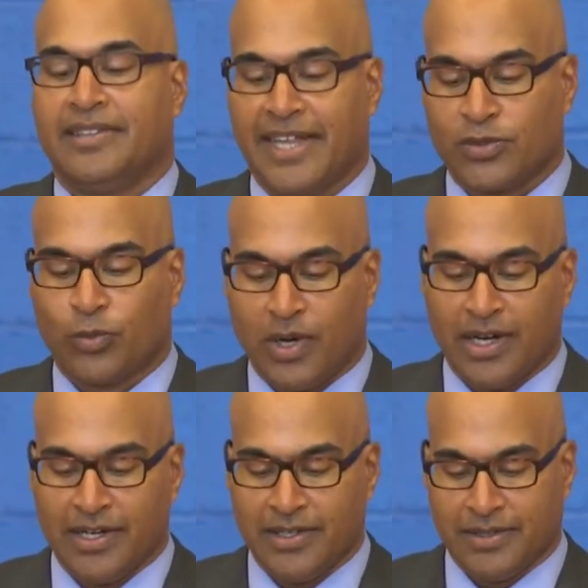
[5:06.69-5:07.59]
That's
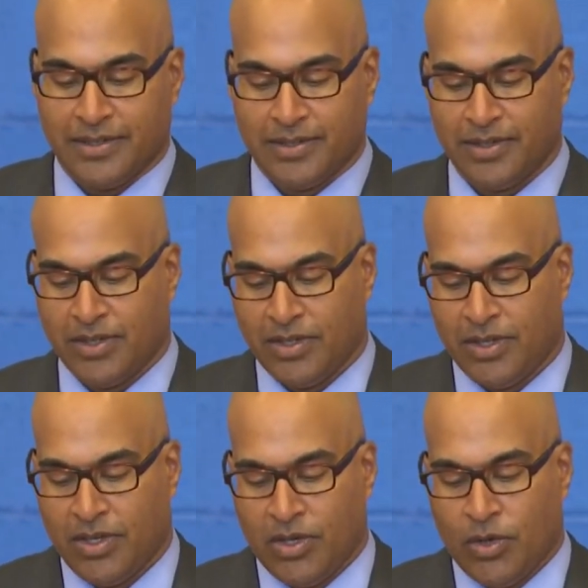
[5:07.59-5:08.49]
why
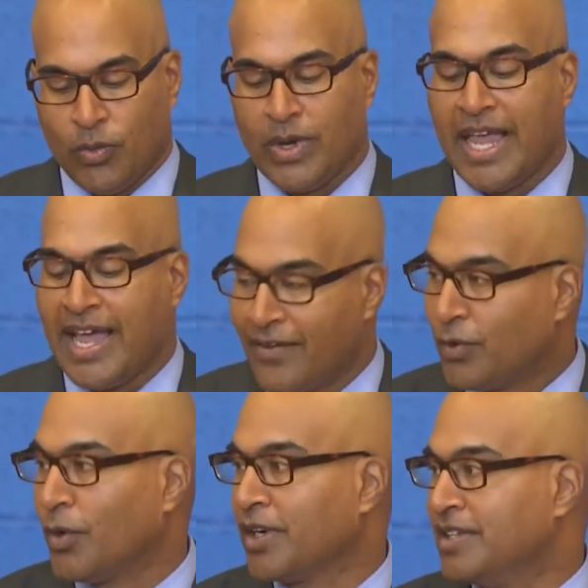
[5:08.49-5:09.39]
we
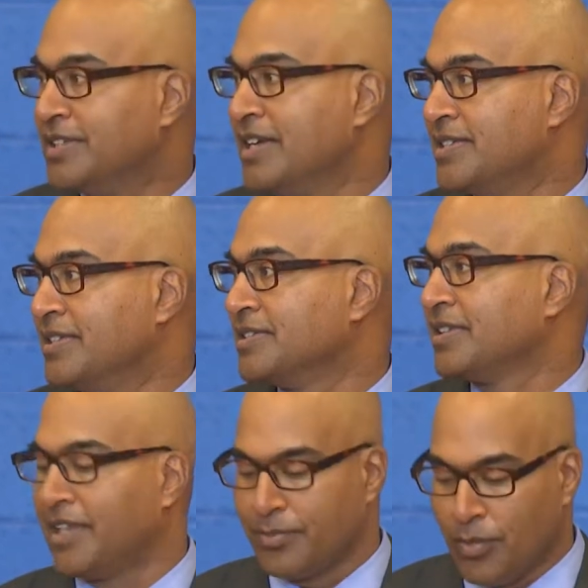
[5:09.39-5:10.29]
have
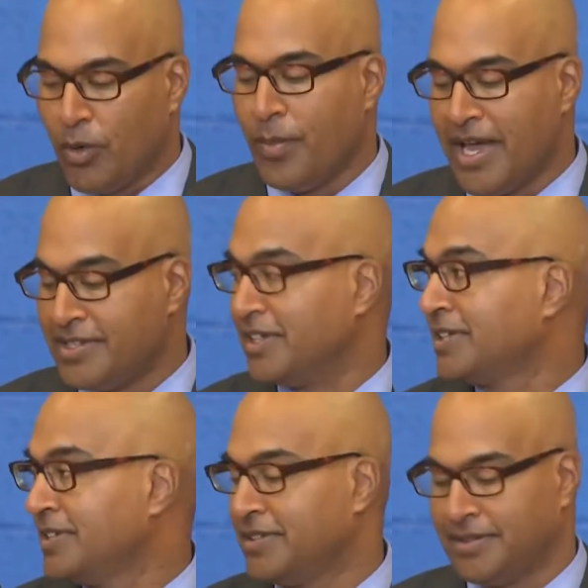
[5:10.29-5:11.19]
organizations like Mo
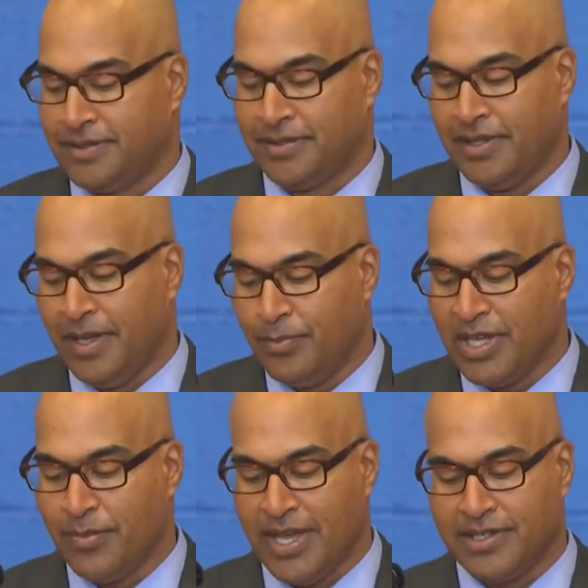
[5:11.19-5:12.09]
Magic and
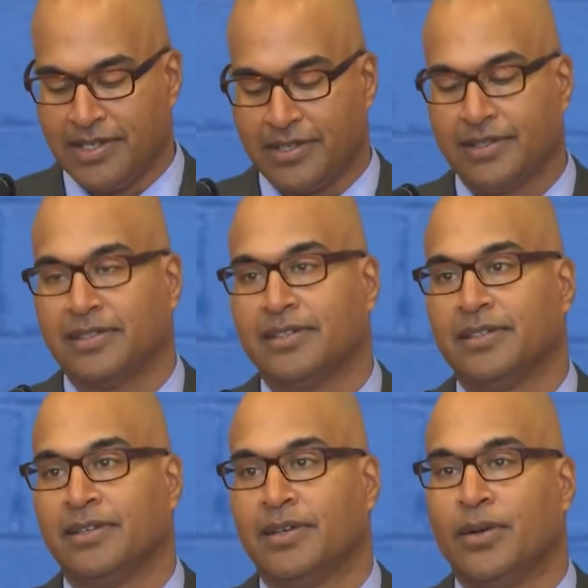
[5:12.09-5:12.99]
Be Magic
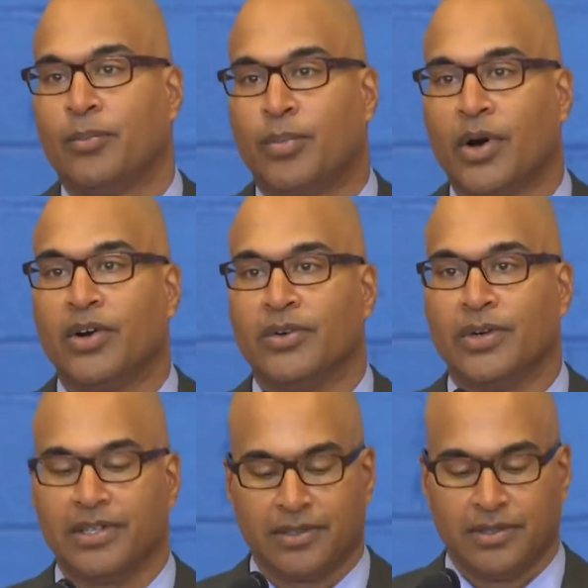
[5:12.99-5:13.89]

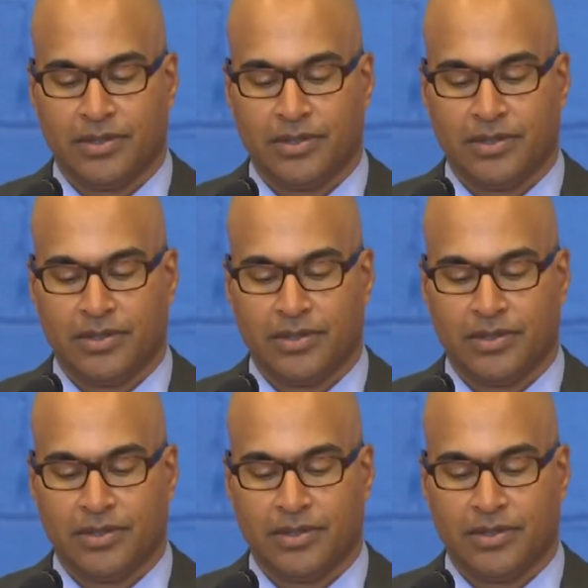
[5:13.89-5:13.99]
partnering